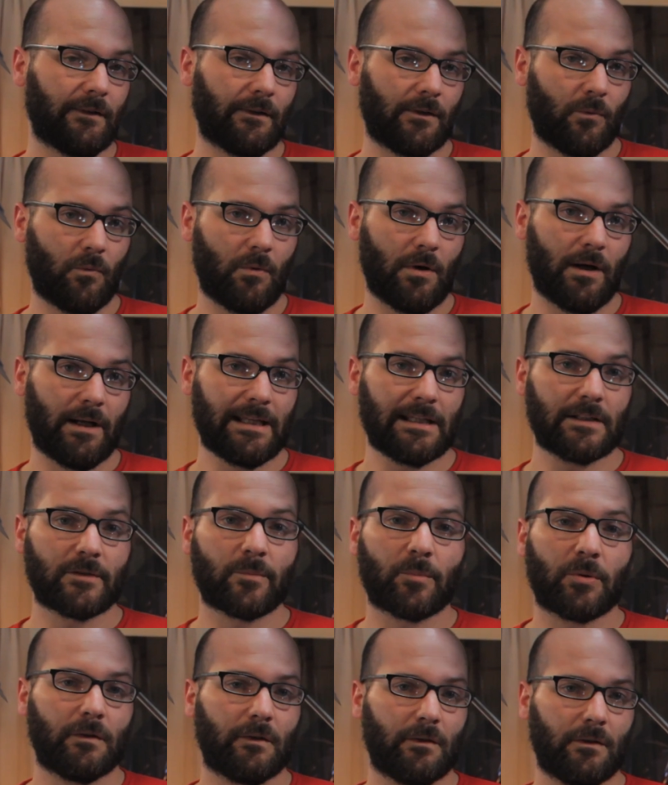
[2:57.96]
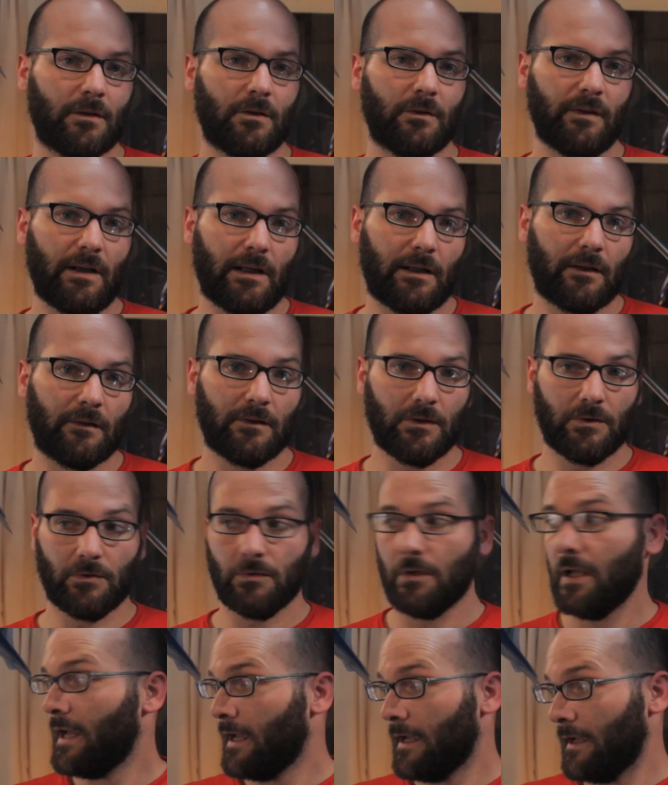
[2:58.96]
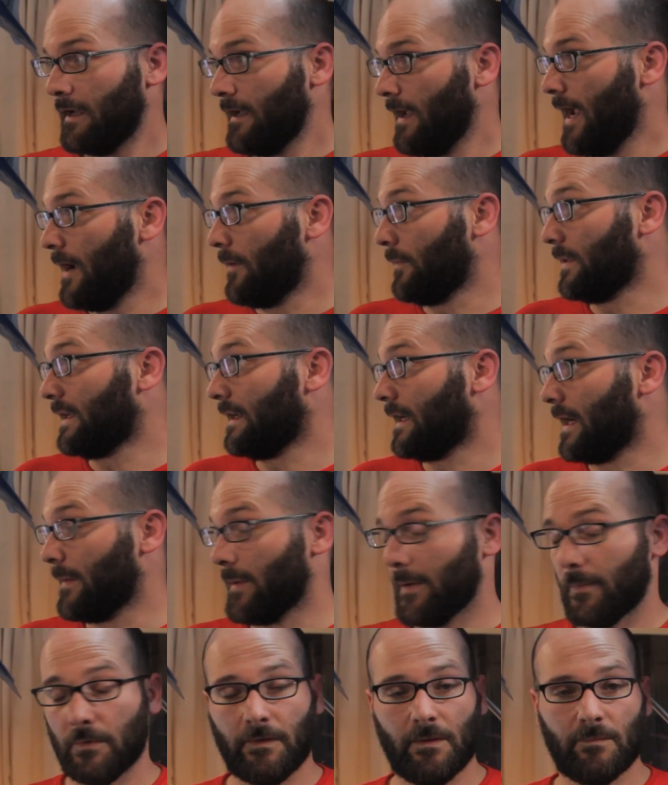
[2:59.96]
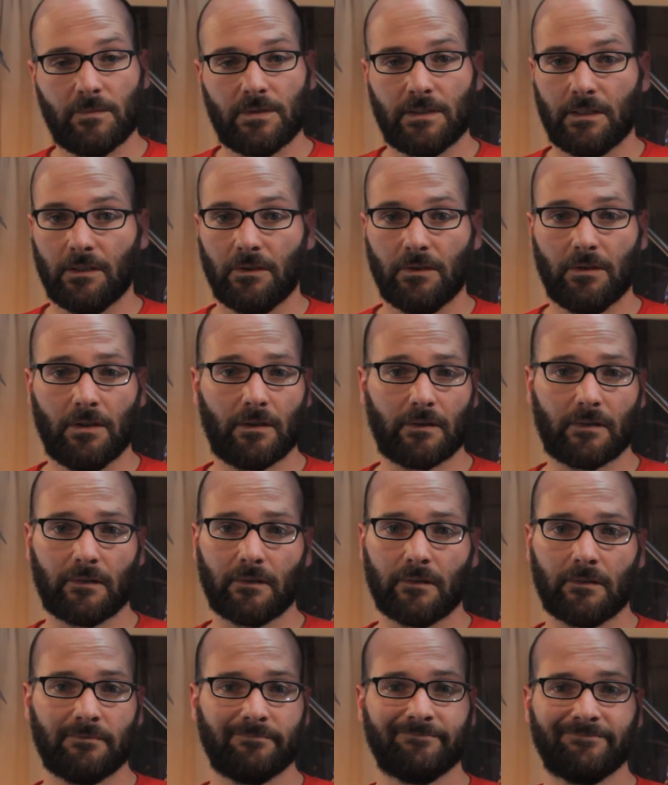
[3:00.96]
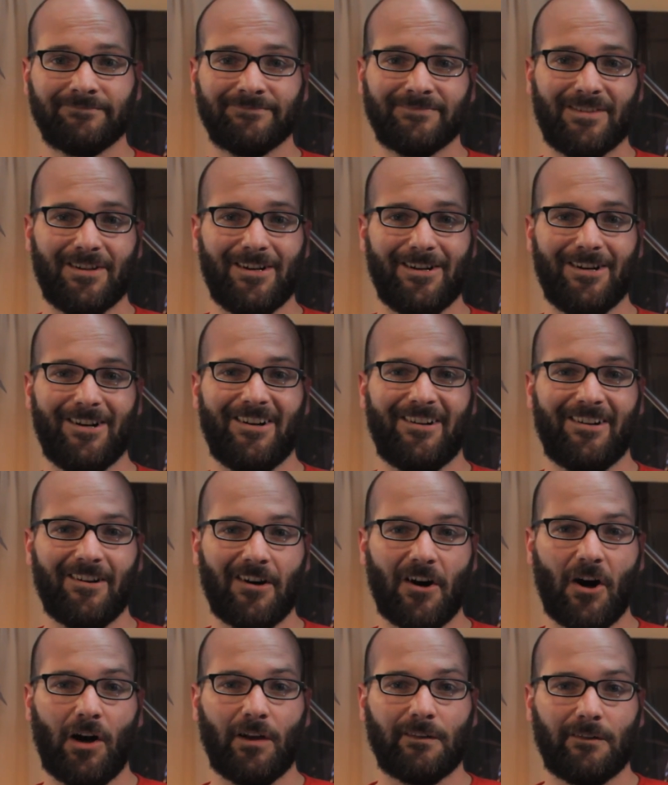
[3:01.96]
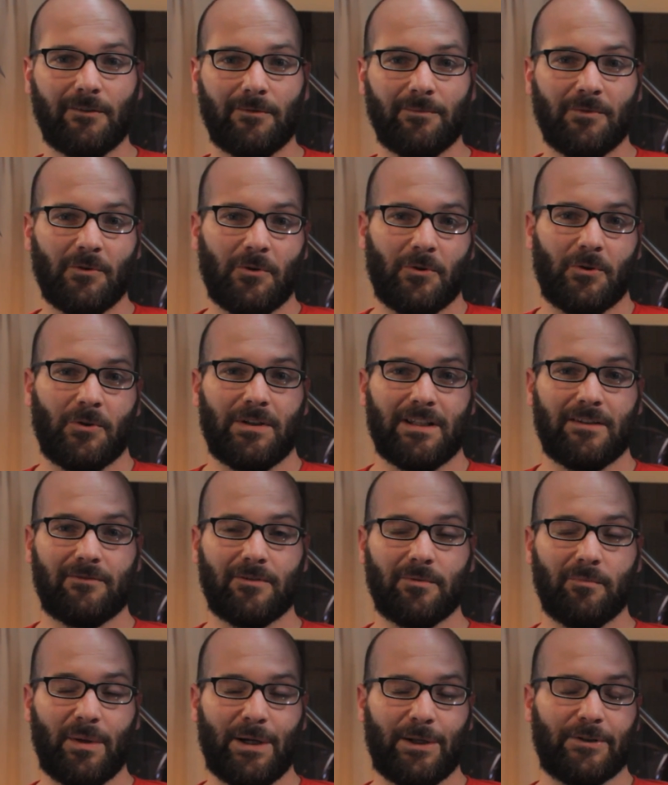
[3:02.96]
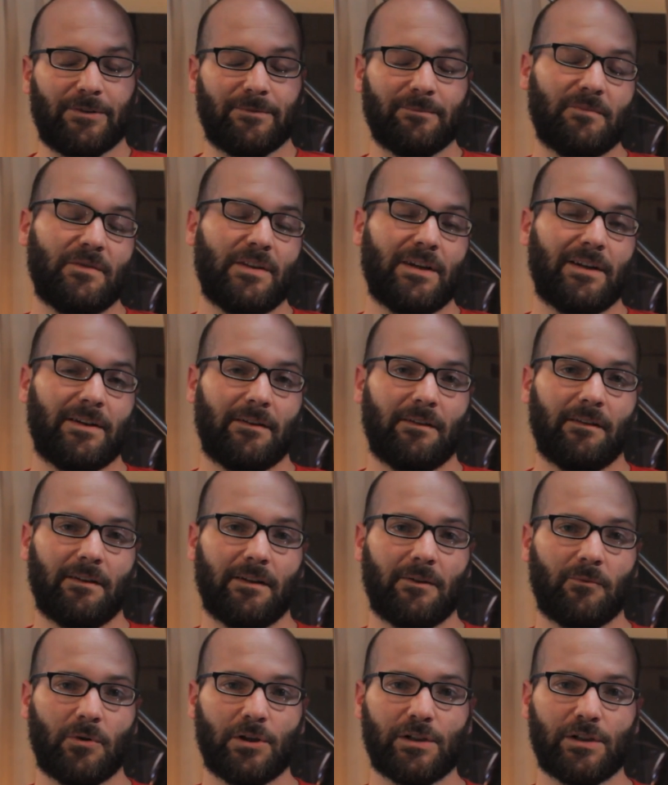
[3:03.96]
out of what each person knows how to do, and we can come up with something that looks awesome or even better than what